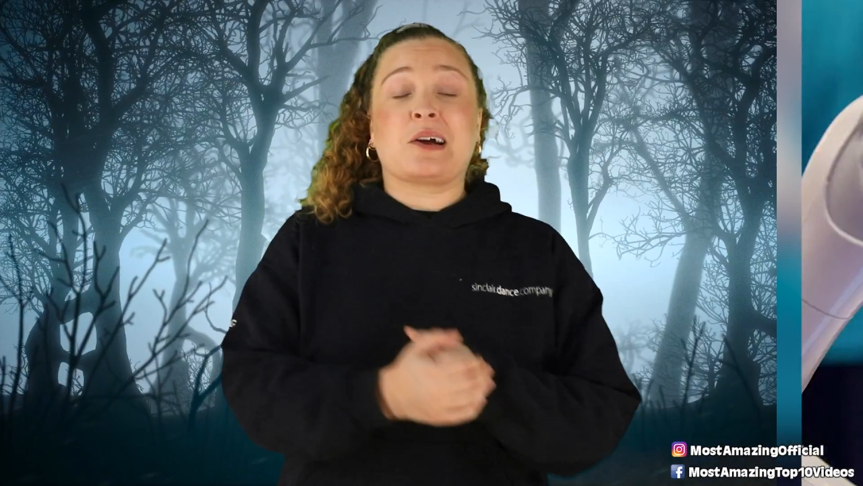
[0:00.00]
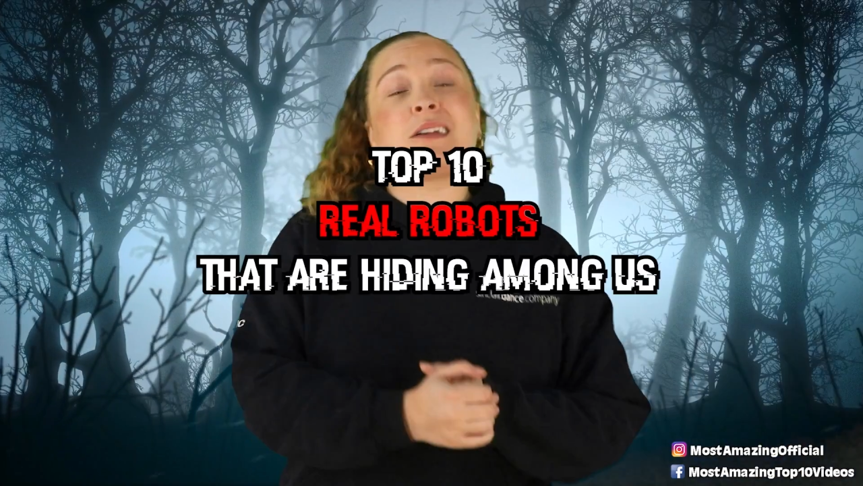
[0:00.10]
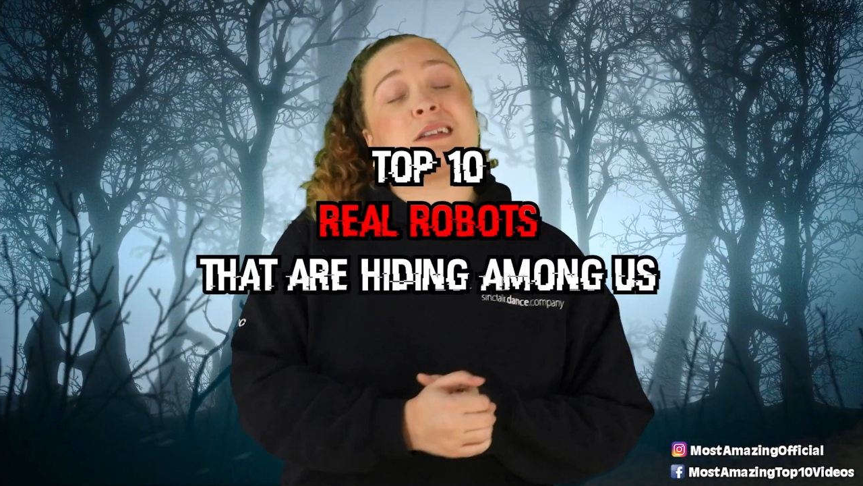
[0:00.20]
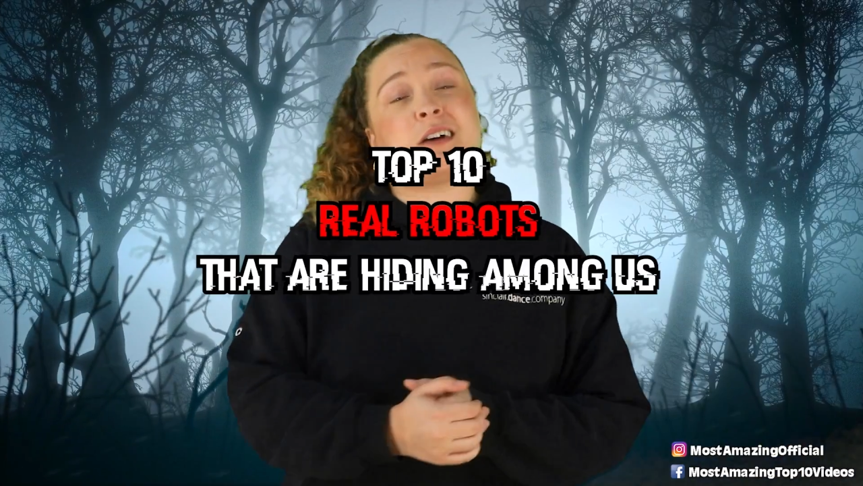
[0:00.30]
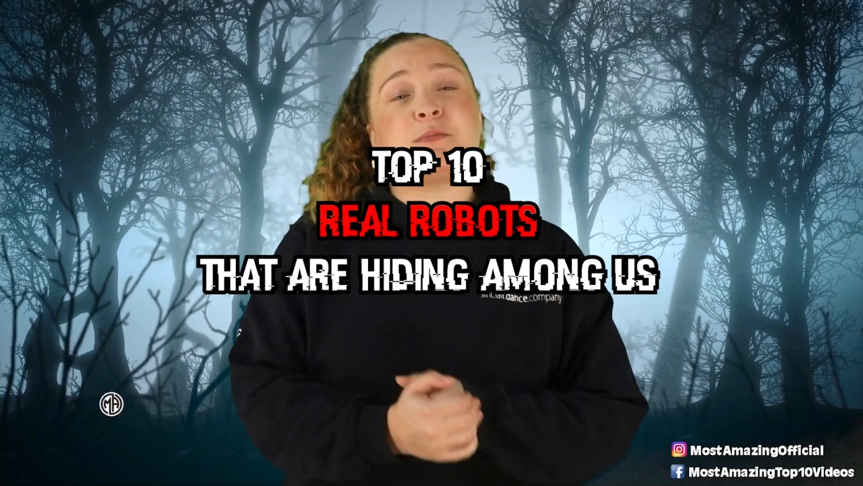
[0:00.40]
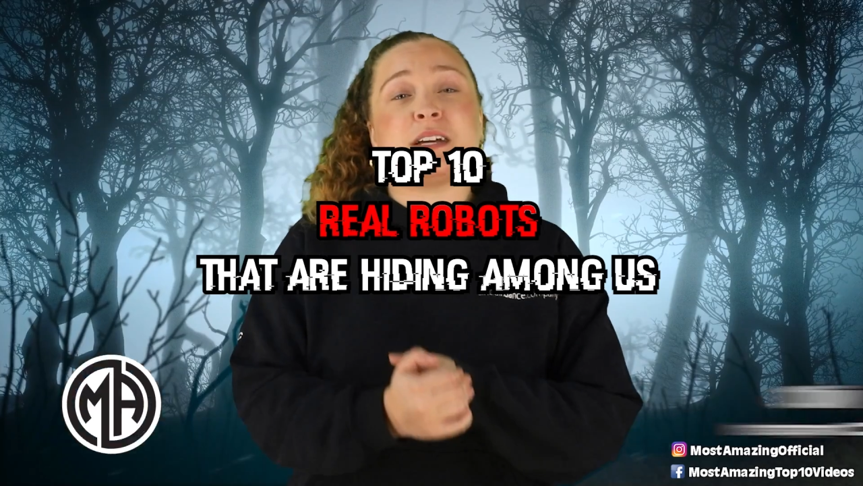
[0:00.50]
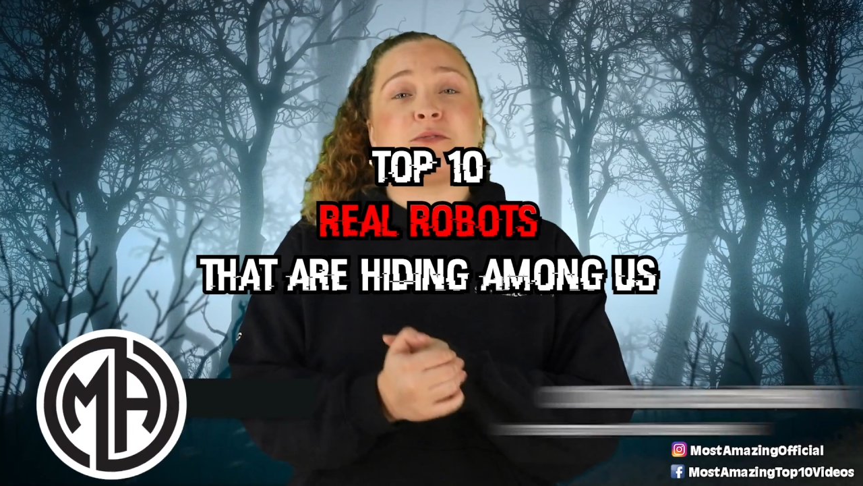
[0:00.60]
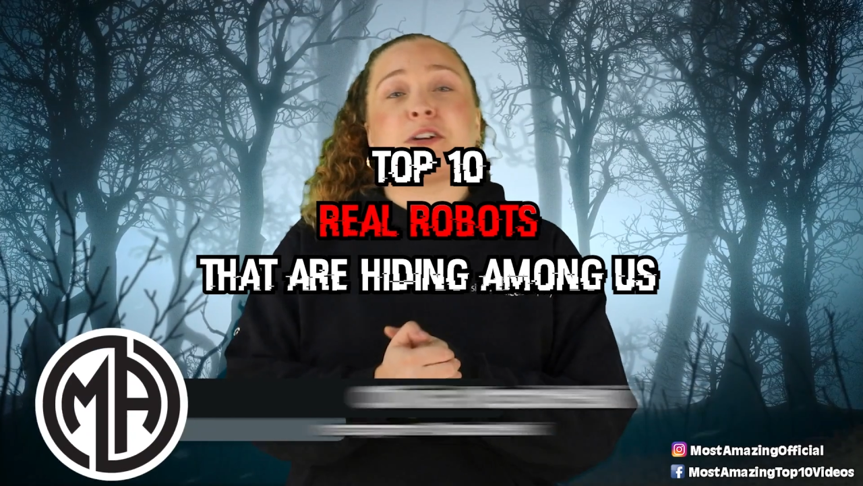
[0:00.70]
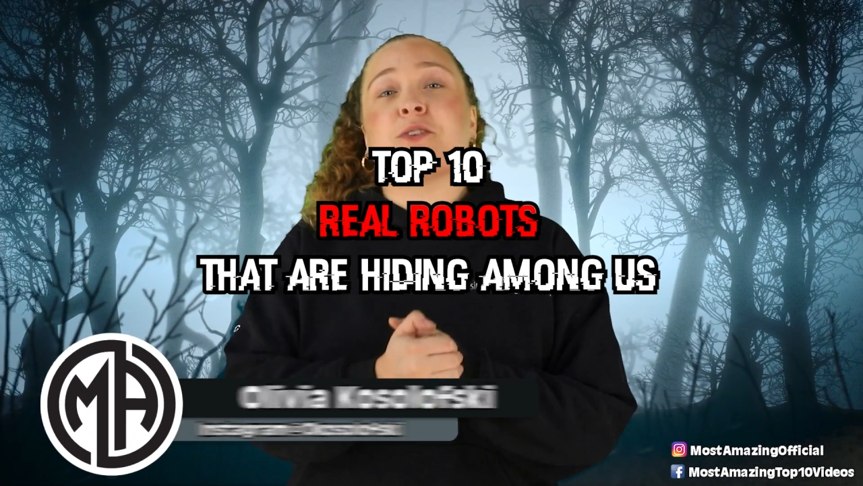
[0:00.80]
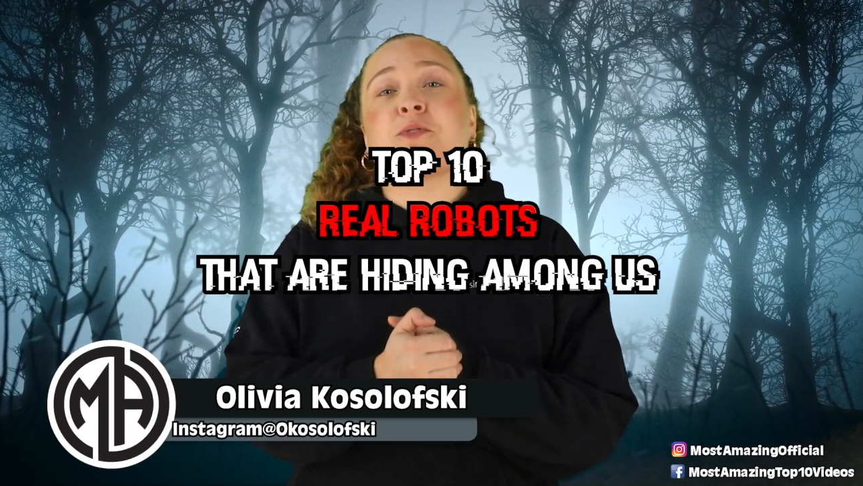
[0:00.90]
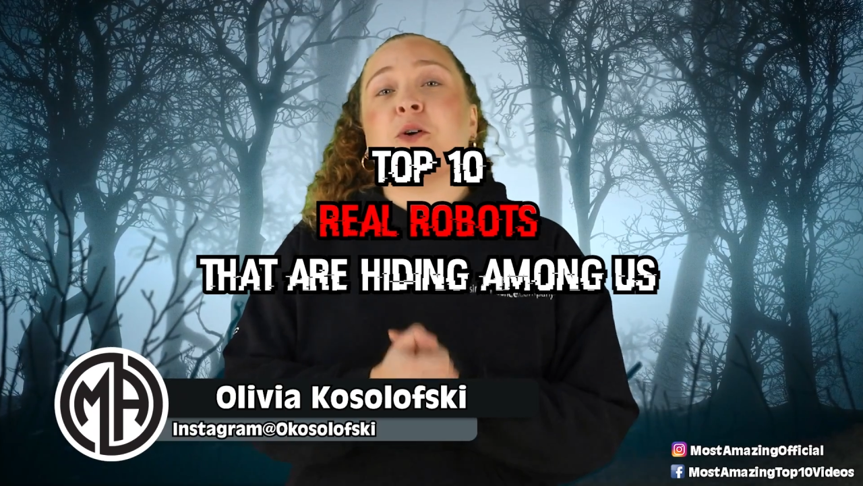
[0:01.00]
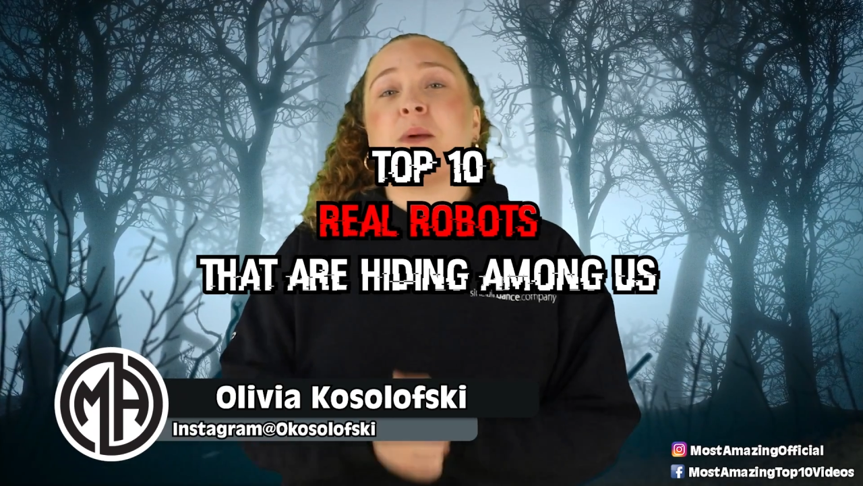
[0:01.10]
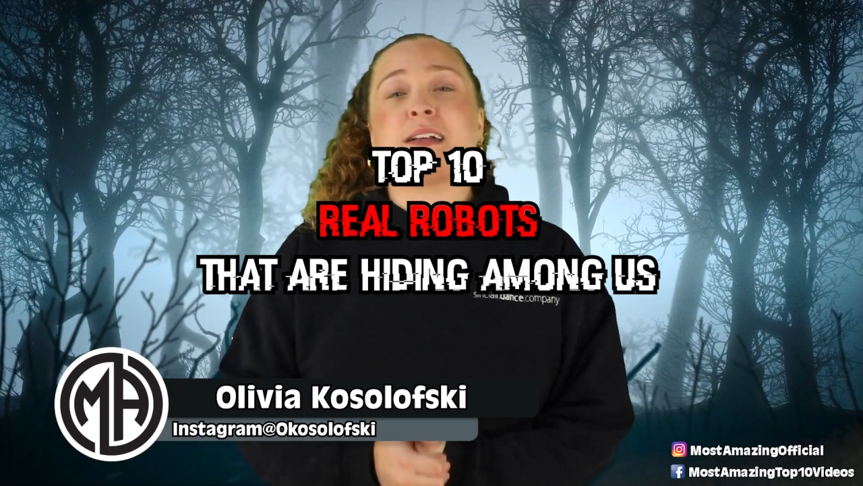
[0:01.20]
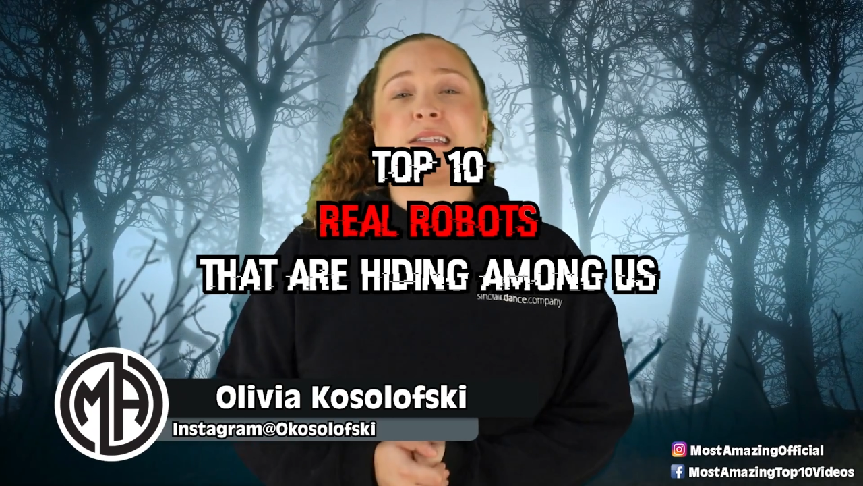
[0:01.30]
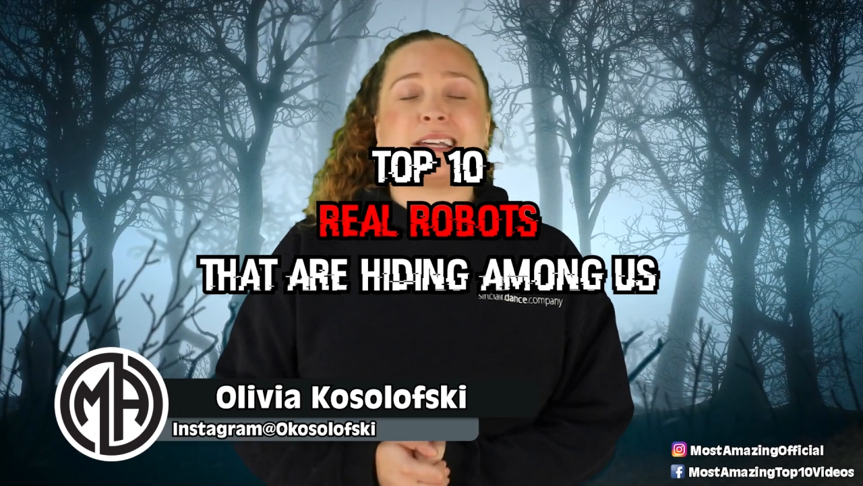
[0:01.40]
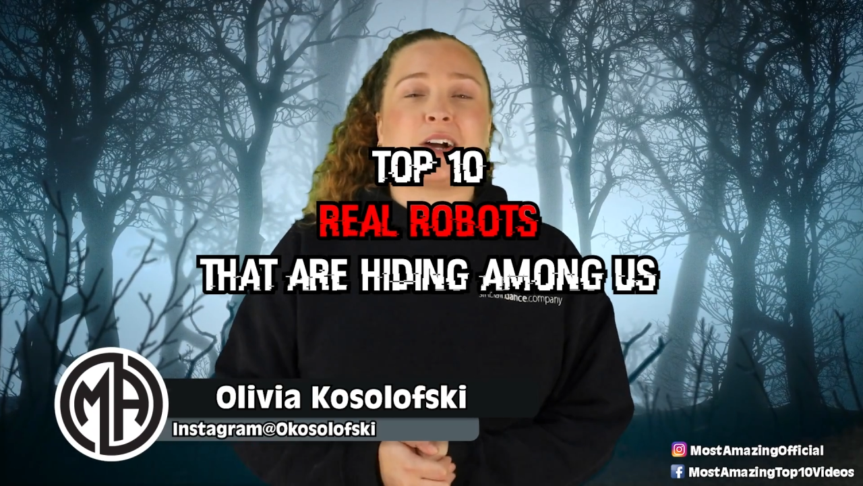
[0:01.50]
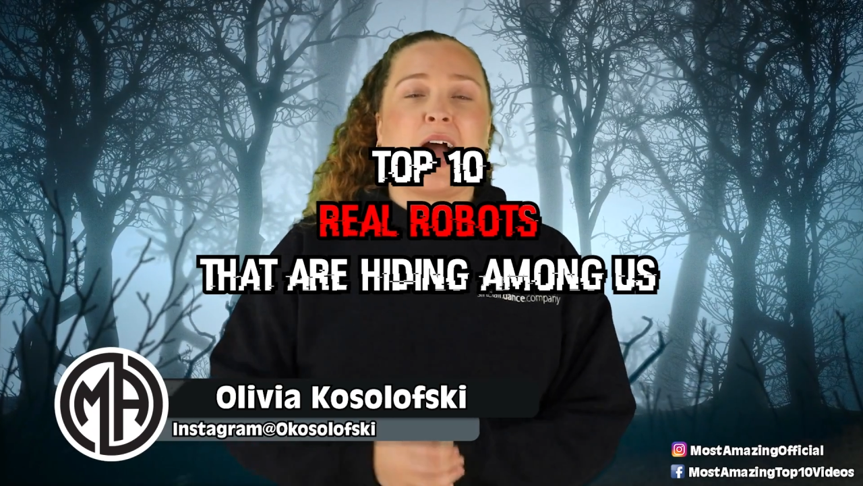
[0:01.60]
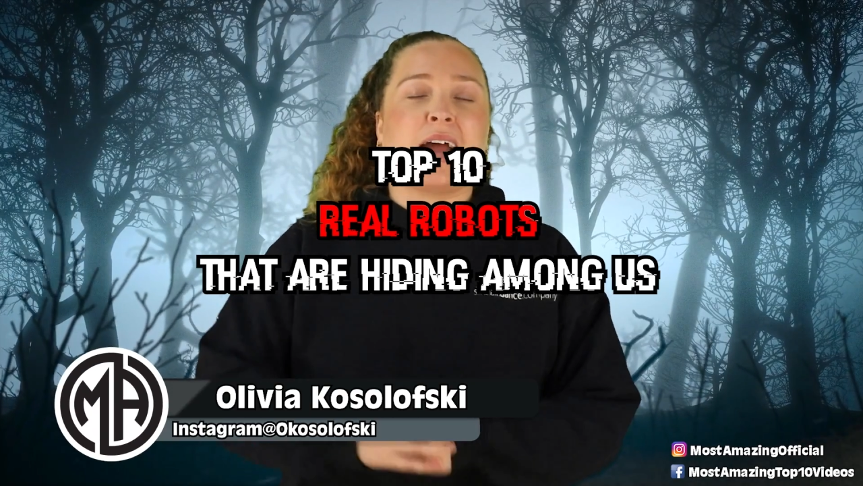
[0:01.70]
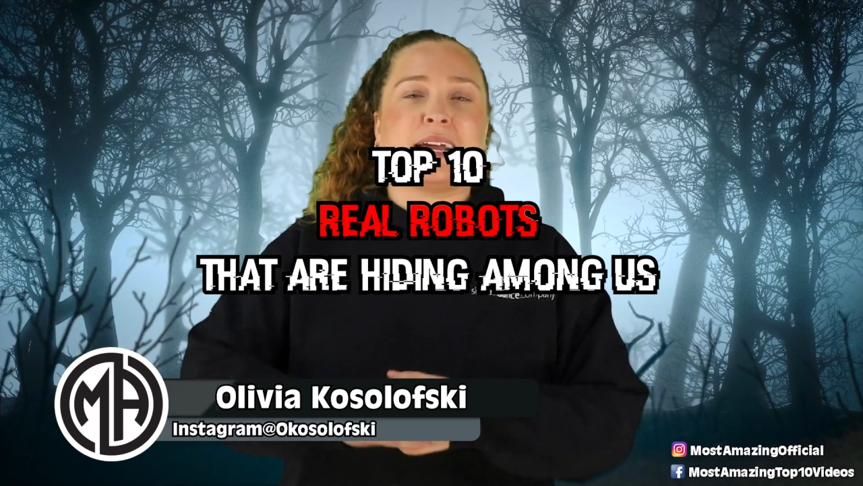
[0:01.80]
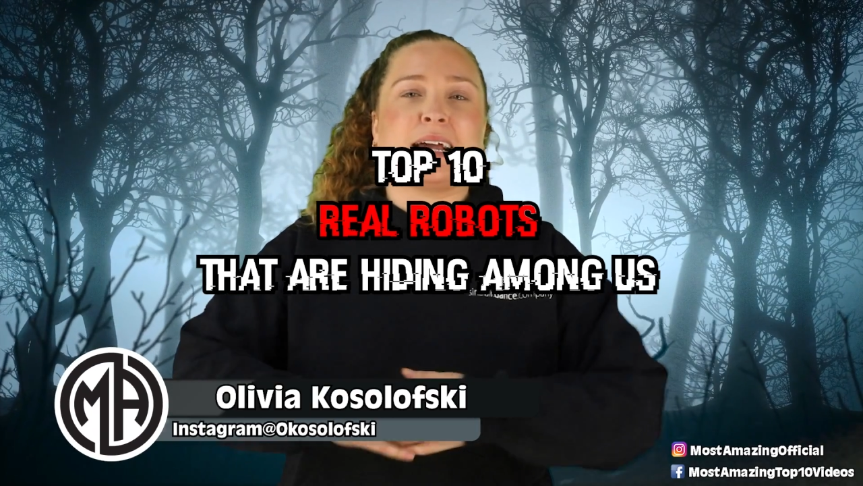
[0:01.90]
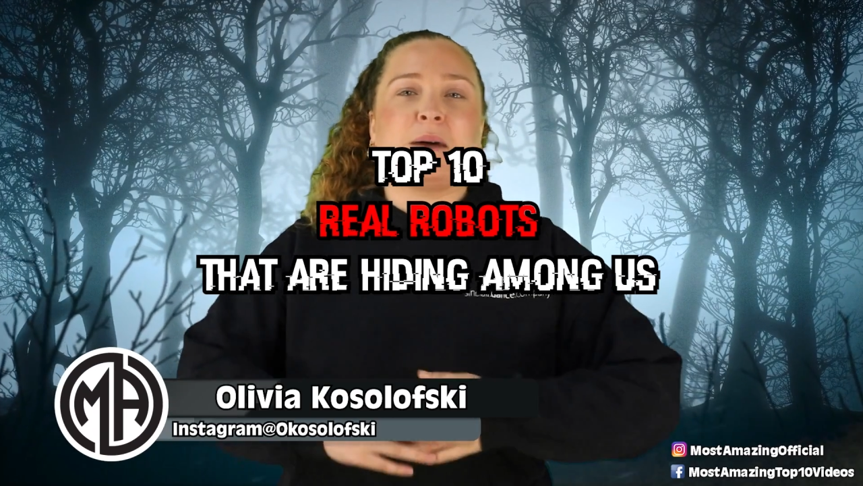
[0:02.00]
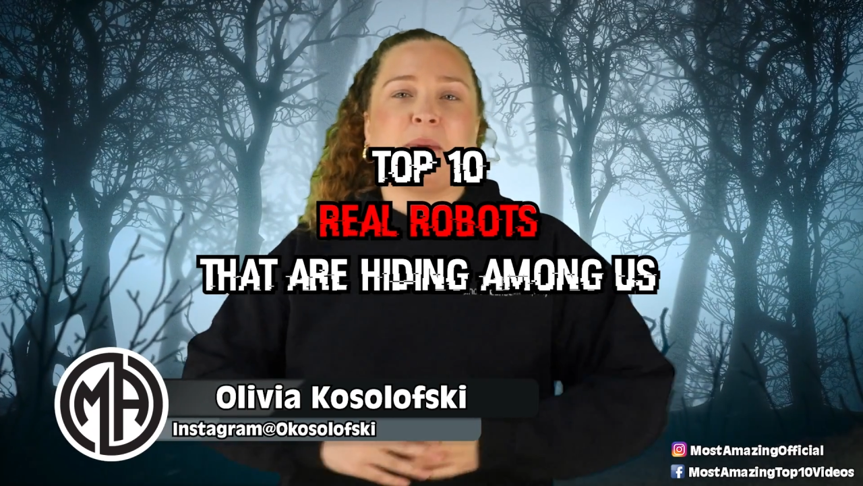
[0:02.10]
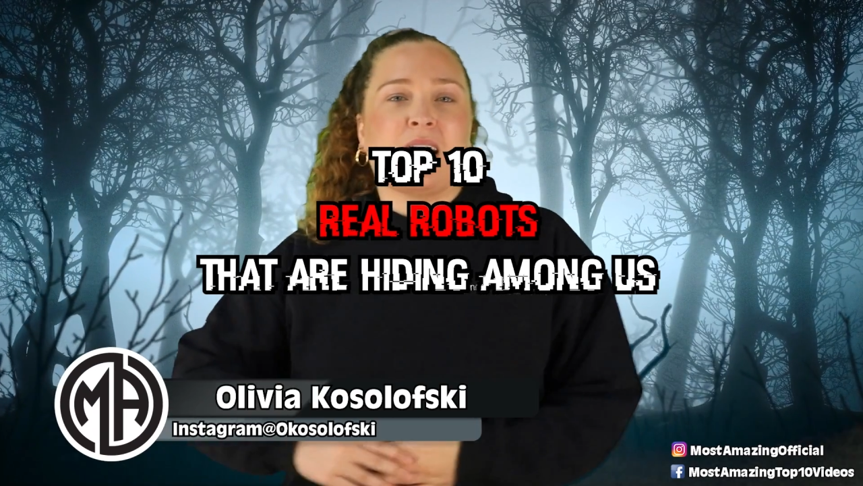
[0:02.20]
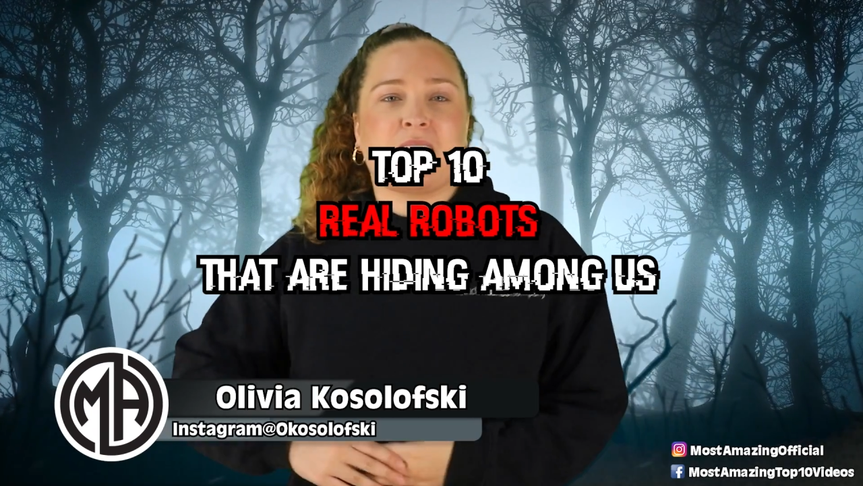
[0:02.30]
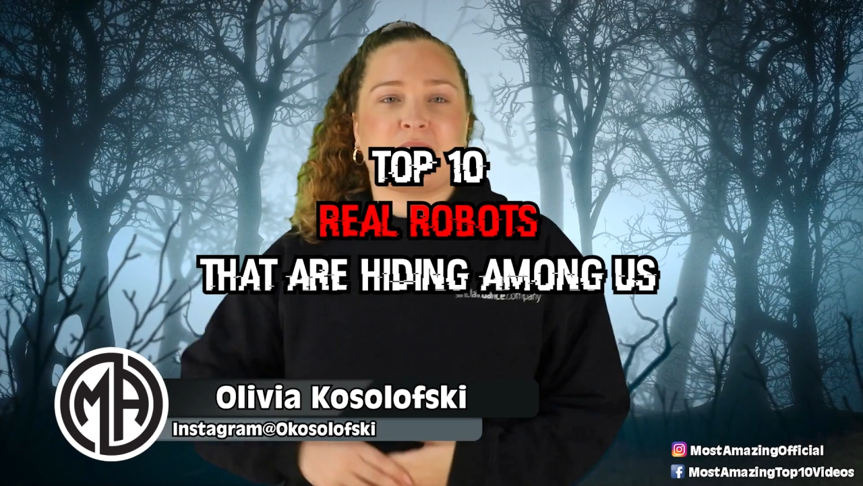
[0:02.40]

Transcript: are the top ten real robots that are hiding among